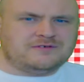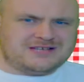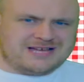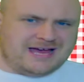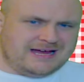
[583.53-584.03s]

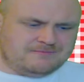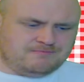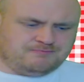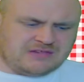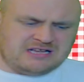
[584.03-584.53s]
ten.
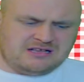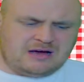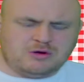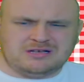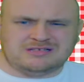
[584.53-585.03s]
I
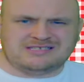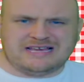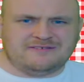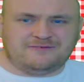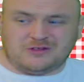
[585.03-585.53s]
wouldn't
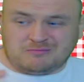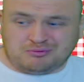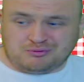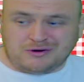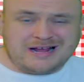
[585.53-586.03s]
say for the
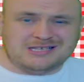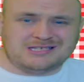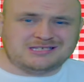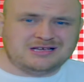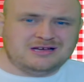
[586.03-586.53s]

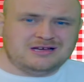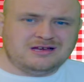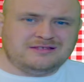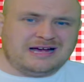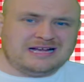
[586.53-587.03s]
price
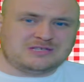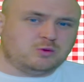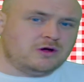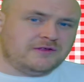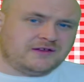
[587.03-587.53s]
that it's
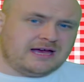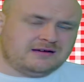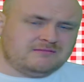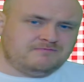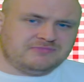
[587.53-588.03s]
worth
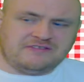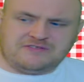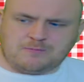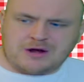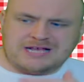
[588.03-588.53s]
getting. If
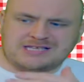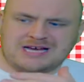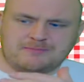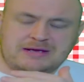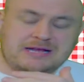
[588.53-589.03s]
the price
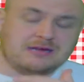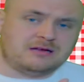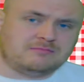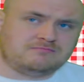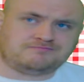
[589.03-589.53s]
had been
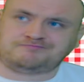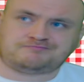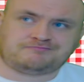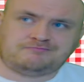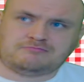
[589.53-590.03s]

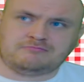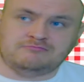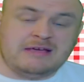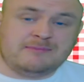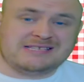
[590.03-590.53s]

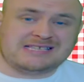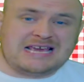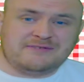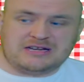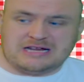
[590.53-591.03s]
maybe it's
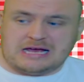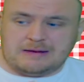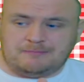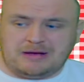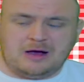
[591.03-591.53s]
even a
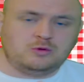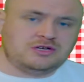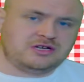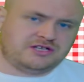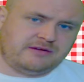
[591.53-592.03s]

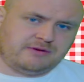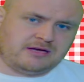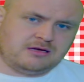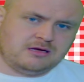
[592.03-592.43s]
pound cheaper,